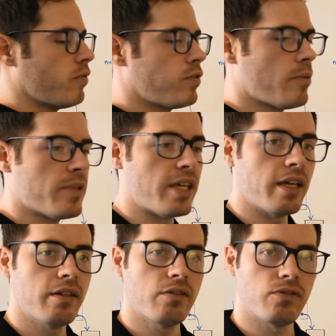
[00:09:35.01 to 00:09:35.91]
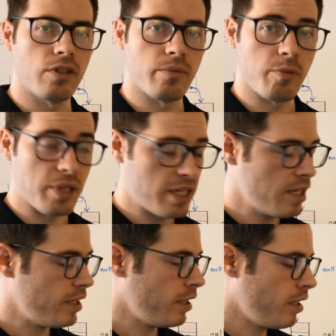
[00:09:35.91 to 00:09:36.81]
from from the
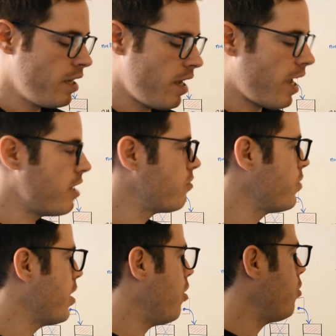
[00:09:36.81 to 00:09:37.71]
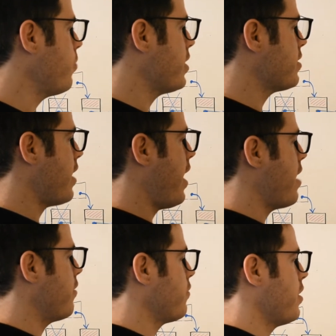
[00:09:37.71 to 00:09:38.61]
beginning, and if we always
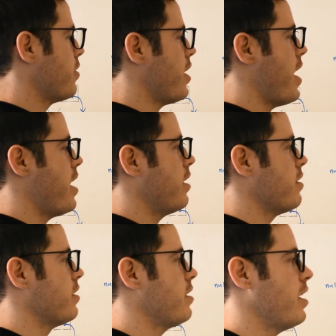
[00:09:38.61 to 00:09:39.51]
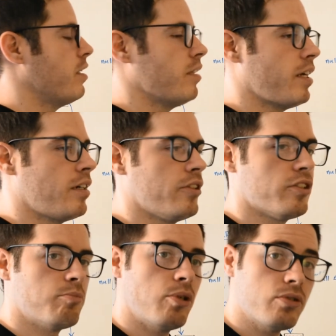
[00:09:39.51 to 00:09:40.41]
have the head and the tail at our
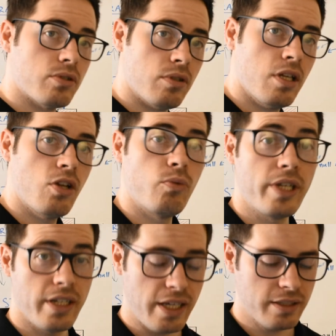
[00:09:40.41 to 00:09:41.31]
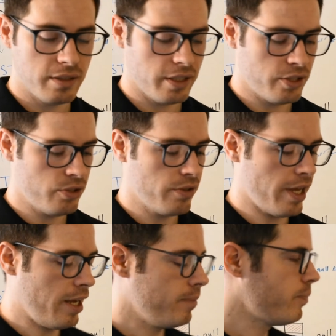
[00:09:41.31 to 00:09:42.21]
disposal, we can easily do
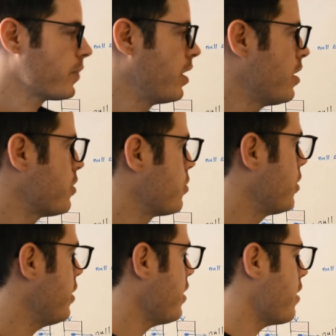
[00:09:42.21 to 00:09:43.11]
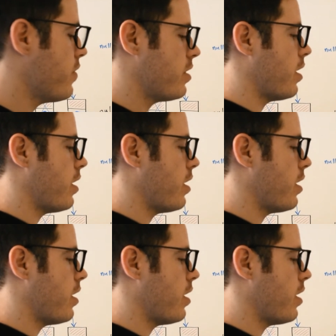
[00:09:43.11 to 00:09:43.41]
that. So at any given